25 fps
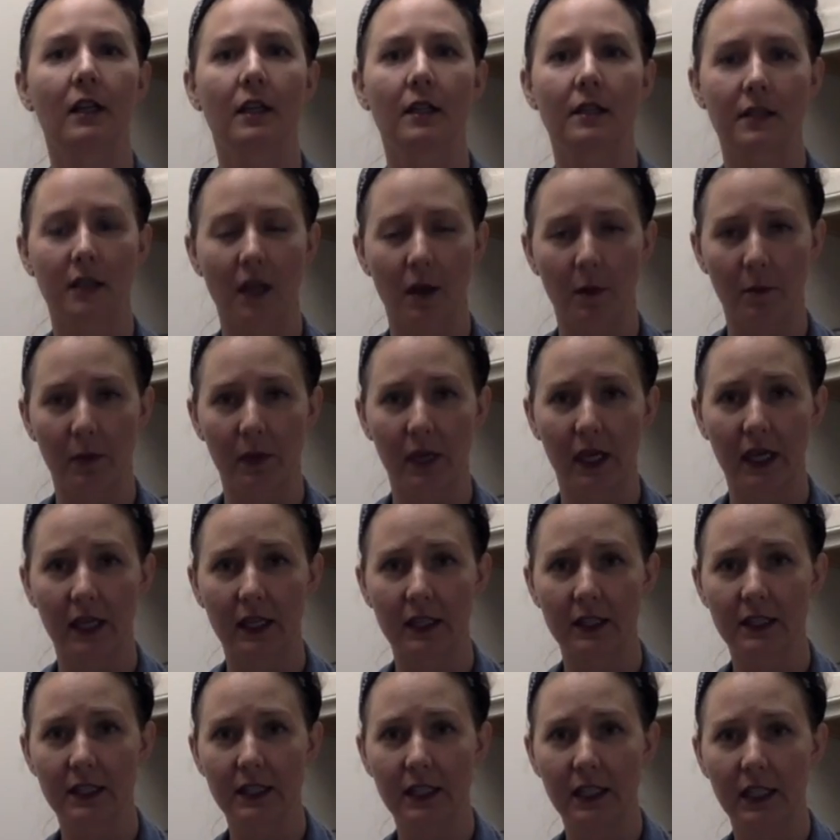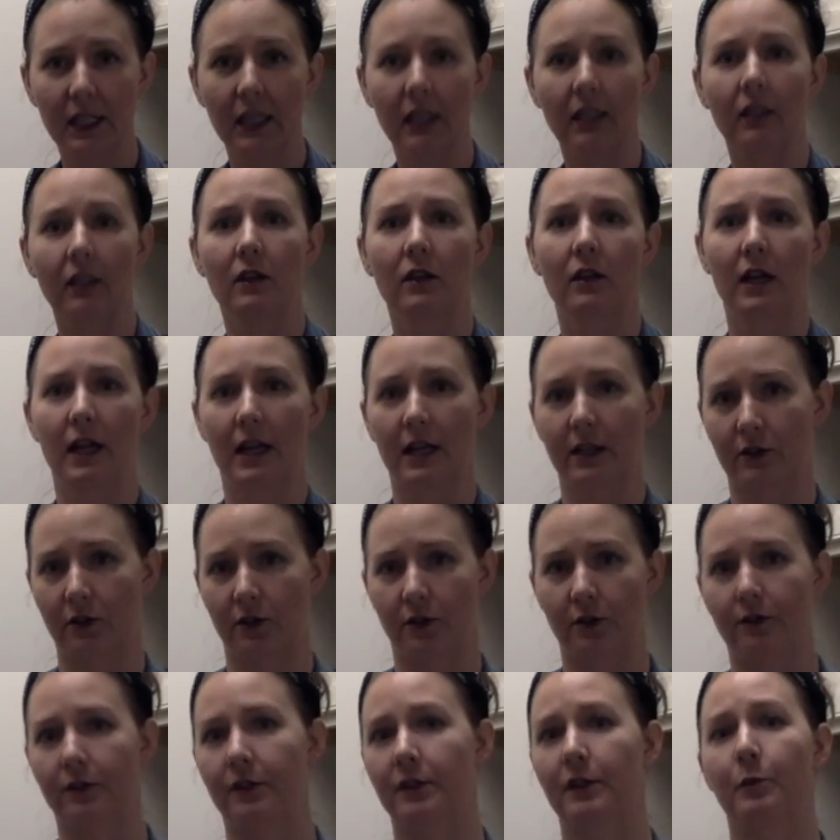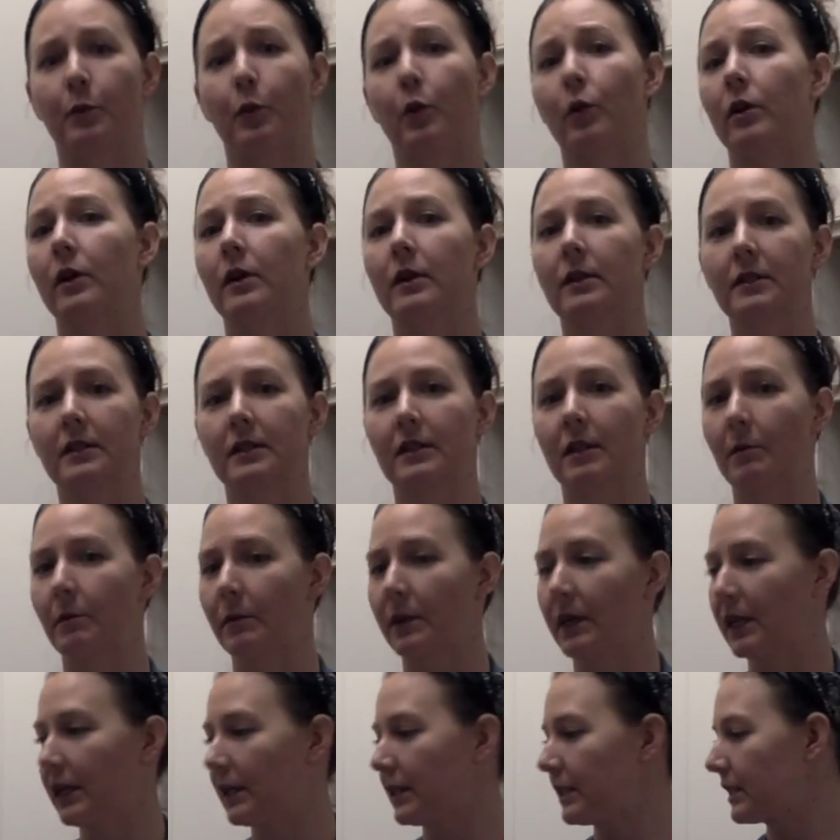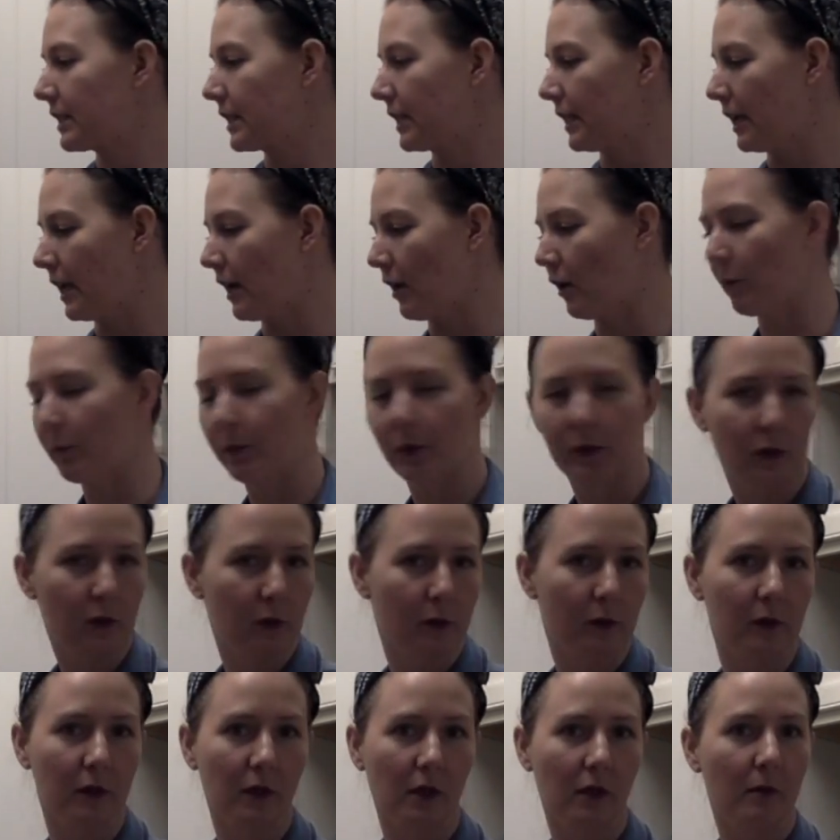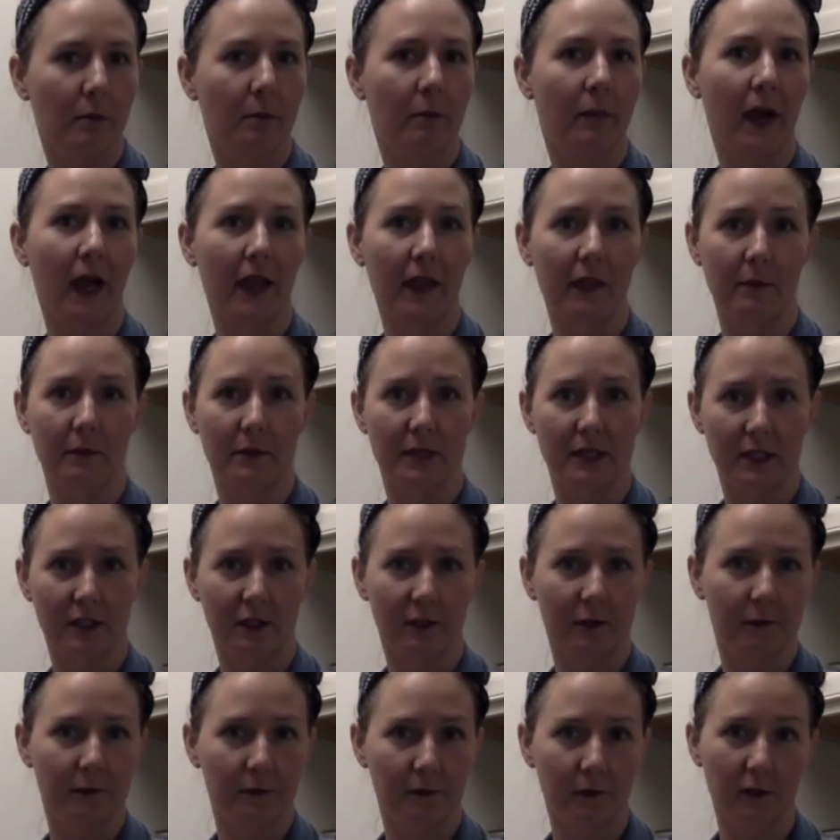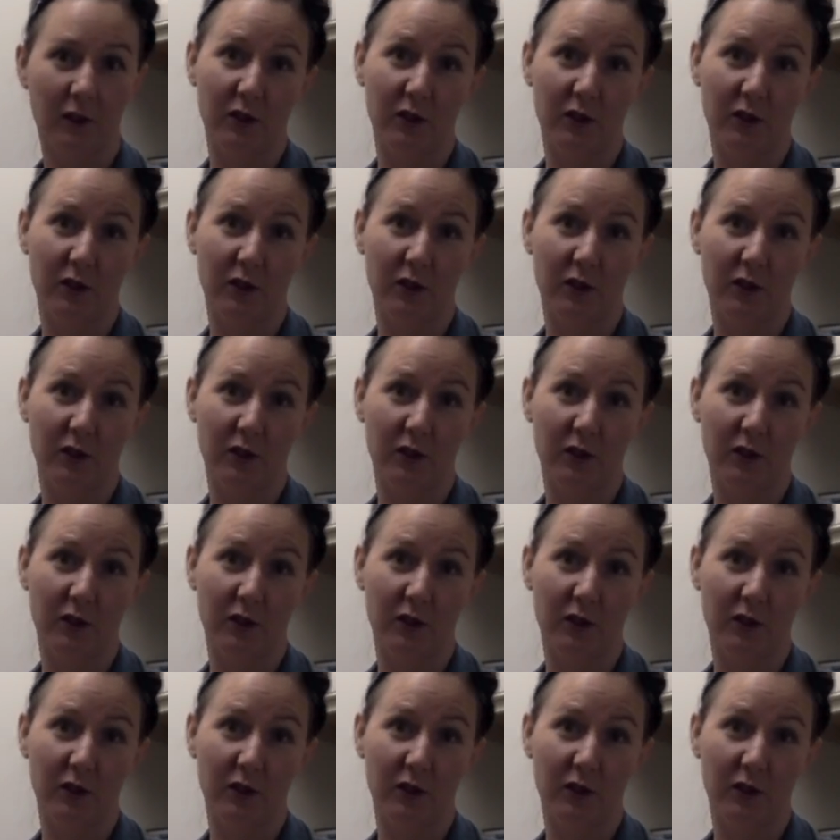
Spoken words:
Some kids need a little extra support. Some kids can help you by themselves.